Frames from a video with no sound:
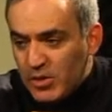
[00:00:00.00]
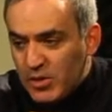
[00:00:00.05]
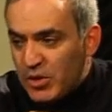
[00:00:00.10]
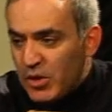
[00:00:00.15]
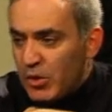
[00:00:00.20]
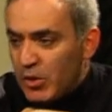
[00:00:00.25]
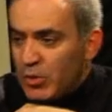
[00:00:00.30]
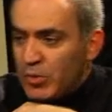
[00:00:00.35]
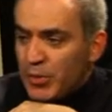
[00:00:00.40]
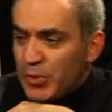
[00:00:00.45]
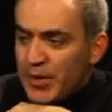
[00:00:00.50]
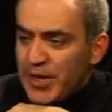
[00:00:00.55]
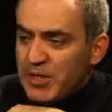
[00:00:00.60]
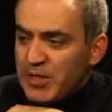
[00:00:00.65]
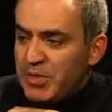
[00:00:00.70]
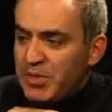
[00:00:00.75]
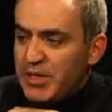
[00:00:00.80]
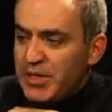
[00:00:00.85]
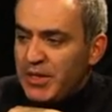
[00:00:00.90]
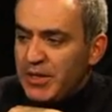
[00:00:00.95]
So the race
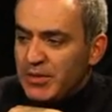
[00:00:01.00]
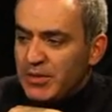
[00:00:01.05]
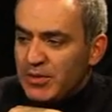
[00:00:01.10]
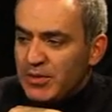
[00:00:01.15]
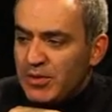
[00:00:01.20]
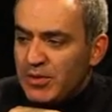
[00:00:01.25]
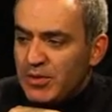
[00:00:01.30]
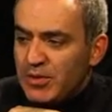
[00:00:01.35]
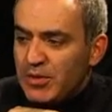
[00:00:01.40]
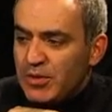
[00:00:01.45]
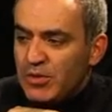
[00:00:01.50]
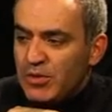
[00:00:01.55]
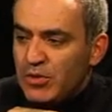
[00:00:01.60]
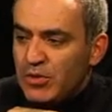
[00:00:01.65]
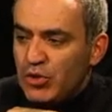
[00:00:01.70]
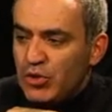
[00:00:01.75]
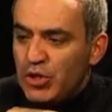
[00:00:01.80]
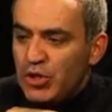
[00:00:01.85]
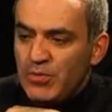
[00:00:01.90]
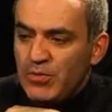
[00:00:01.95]
begins.
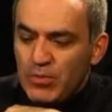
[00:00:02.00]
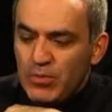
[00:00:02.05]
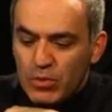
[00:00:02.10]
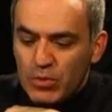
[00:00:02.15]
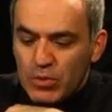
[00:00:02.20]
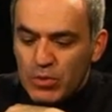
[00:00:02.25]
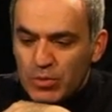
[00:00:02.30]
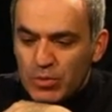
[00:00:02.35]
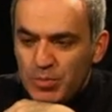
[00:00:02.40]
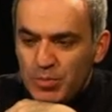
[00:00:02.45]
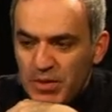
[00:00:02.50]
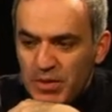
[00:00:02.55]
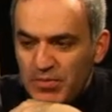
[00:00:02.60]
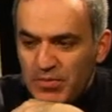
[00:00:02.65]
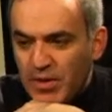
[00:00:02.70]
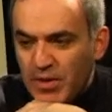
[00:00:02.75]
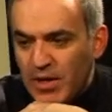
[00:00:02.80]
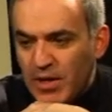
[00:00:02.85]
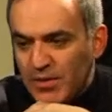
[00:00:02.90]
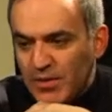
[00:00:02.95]
G4,
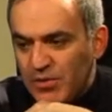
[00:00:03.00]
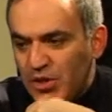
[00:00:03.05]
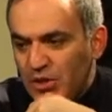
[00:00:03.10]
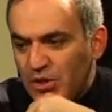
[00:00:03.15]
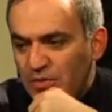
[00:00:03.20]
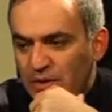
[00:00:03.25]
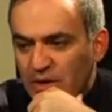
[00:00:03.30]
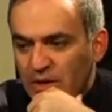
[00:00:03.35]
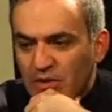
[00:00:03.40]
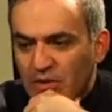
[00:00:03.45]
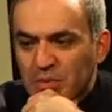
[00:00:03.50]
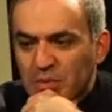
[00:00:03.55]
B5, G5,